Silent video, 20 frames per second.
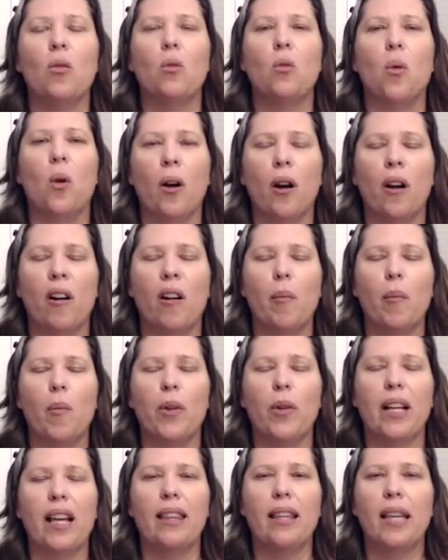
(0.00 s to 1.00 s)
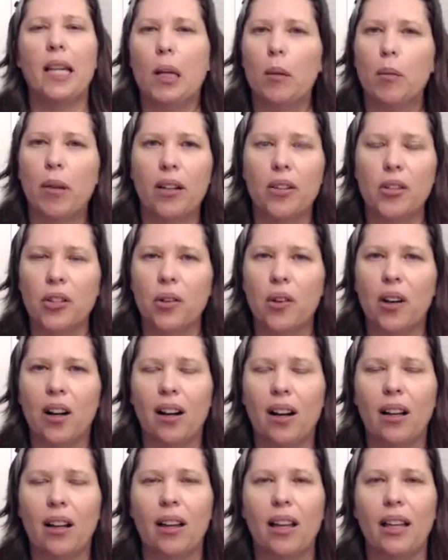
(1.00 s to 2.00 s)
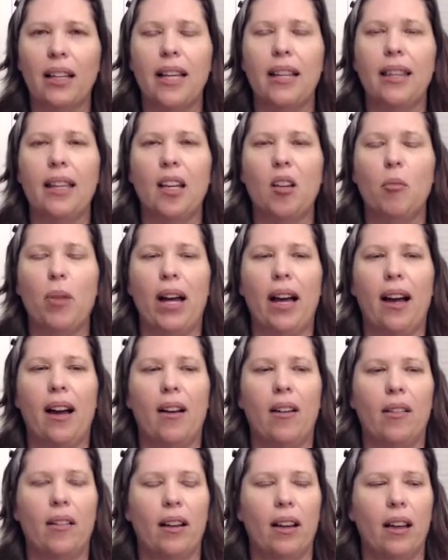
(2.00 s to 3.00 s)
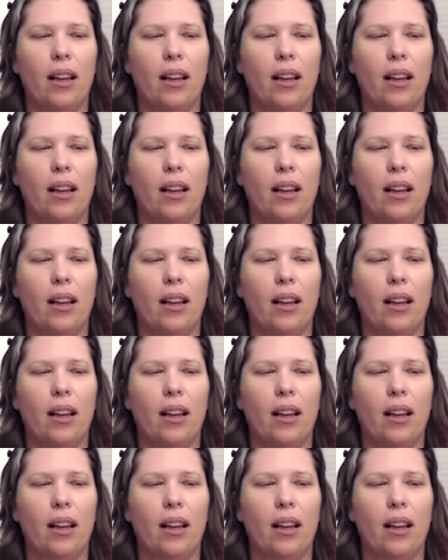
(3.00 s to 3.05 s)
warm when I think about you all, and I think about,